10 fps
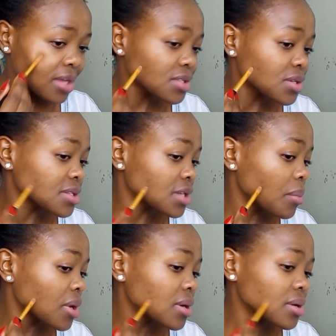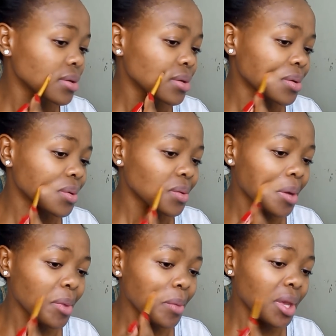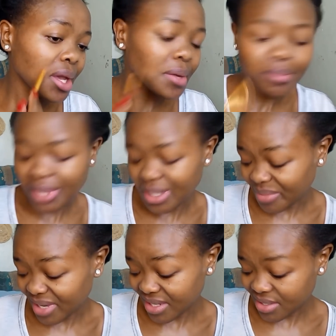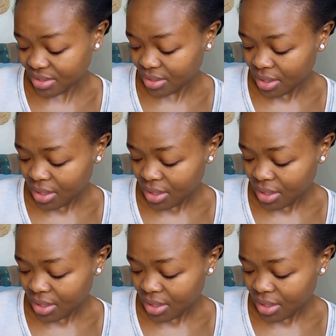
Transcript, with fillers: That's because I'm a you know I'm a makeup minimalist,